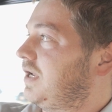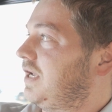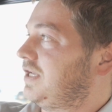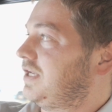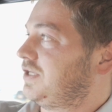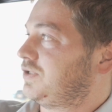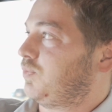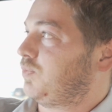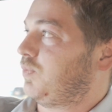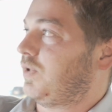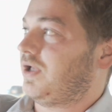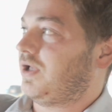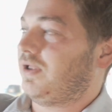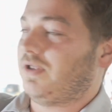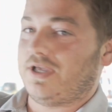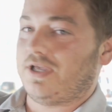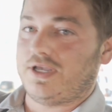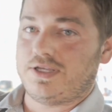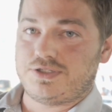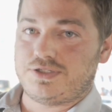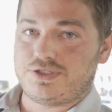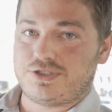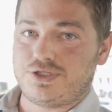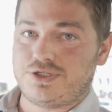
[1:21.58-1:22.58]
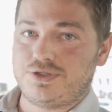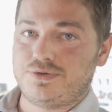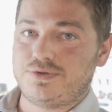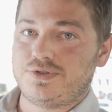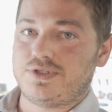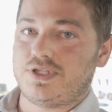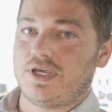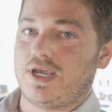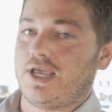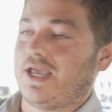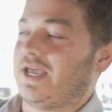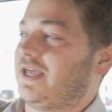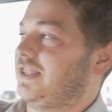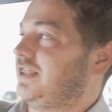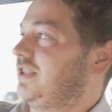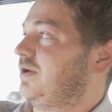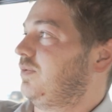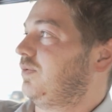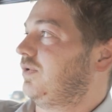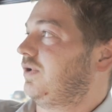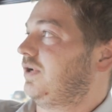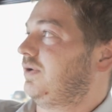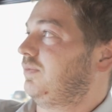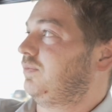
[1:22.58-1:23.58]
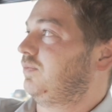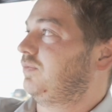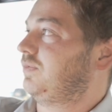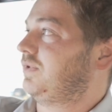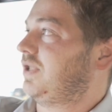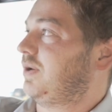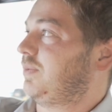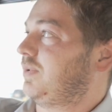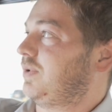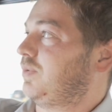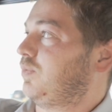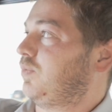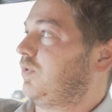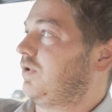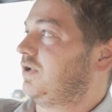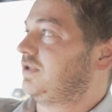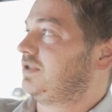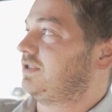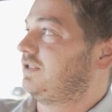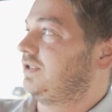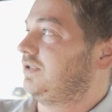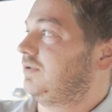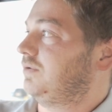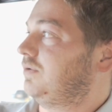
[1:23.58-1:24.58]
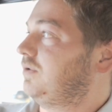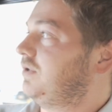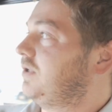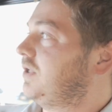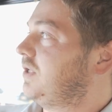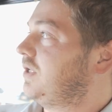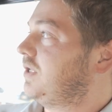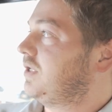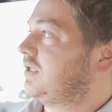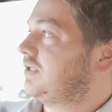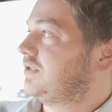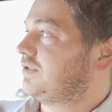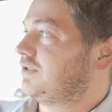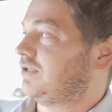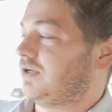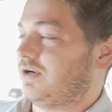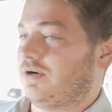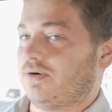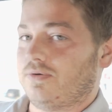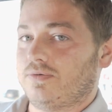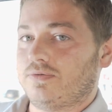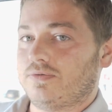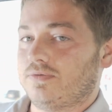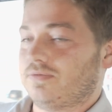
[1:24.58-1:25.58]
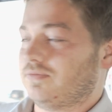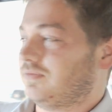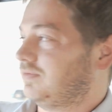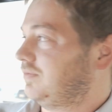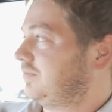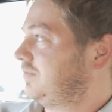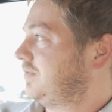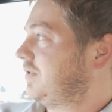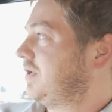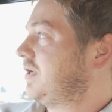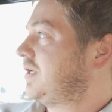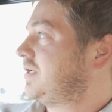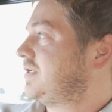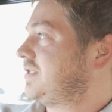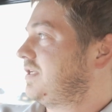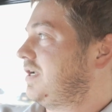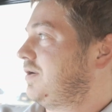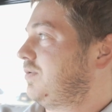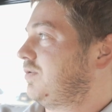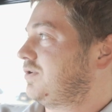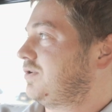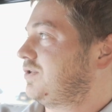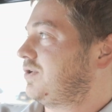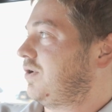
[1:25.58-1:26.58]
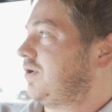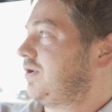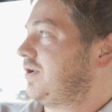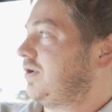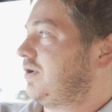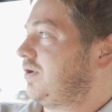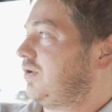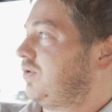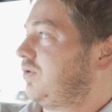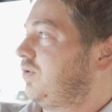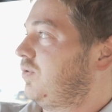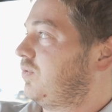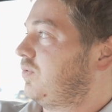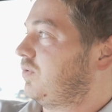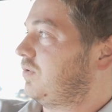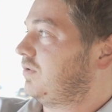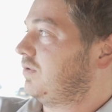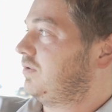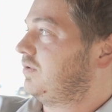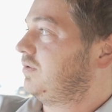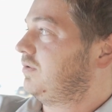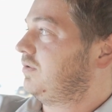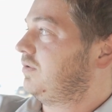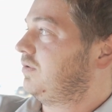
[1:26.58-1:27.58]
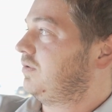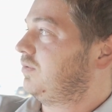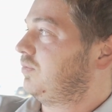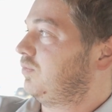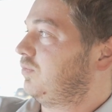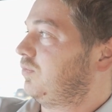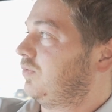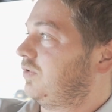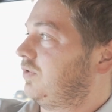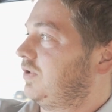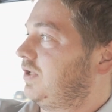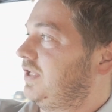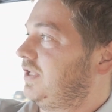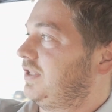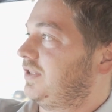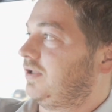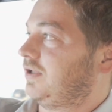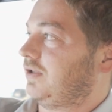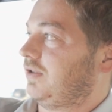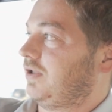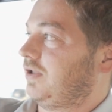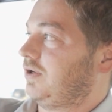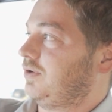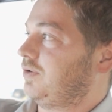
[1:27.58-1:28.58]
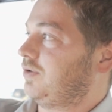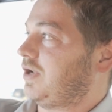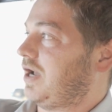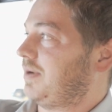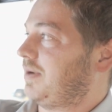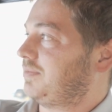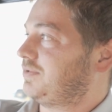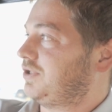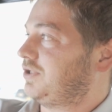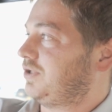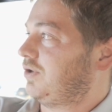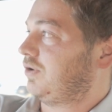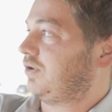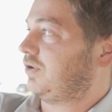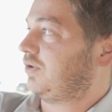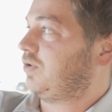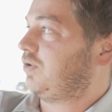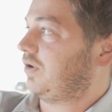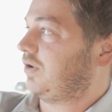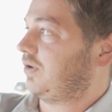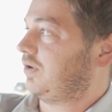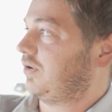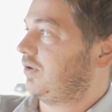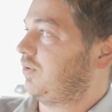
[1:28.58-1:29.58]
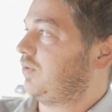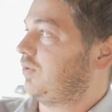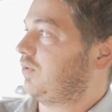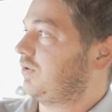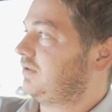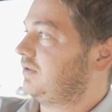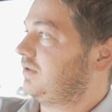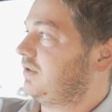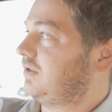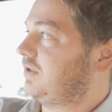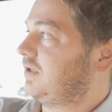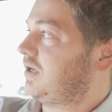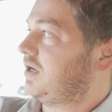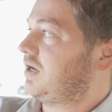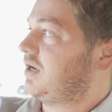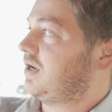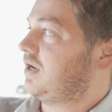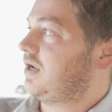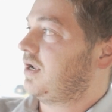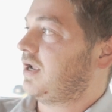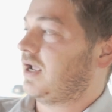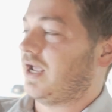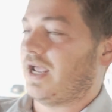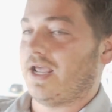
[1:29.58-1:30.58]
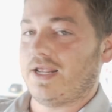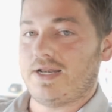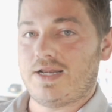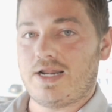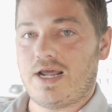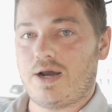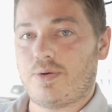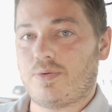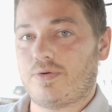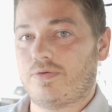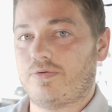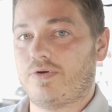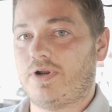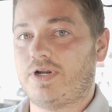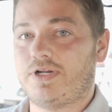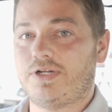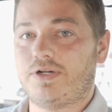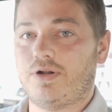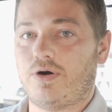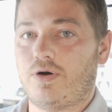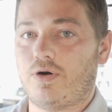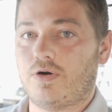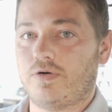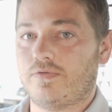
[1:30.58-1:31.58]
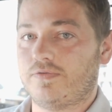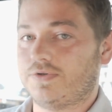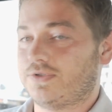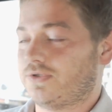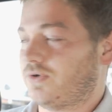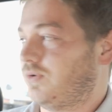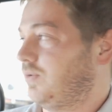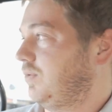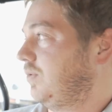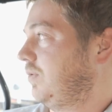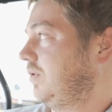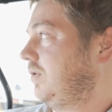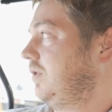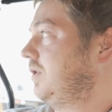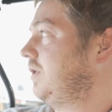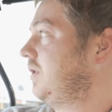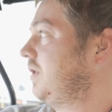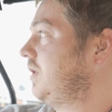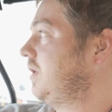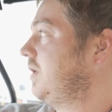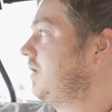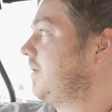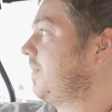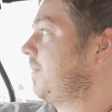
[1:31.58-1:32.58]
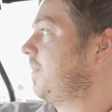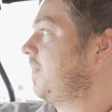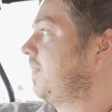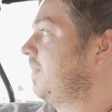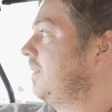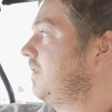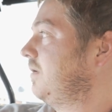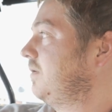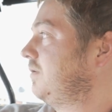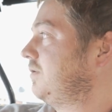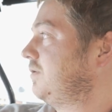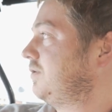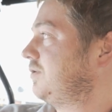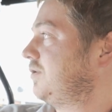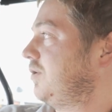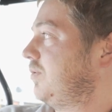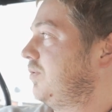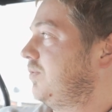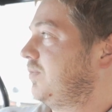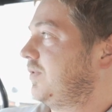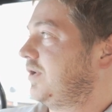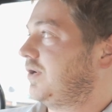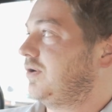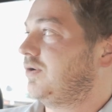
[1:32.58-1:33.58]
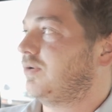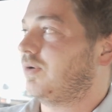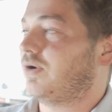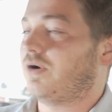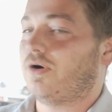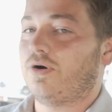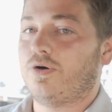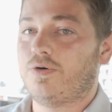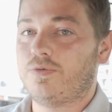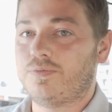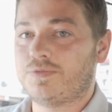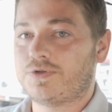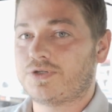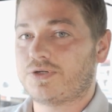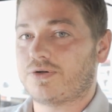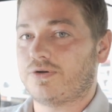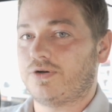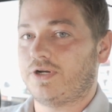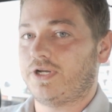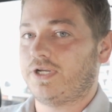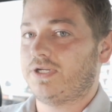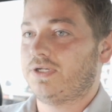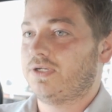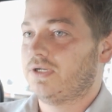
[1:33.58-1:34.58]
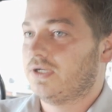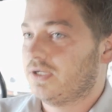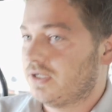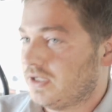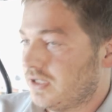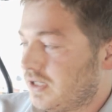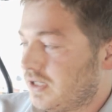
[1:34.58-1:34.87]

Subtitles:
as well as choose the head that we want to. So say we're starting on corn, we'll hit the load option on corn, and now we're ready to harvest corn. So when we go to our home screen,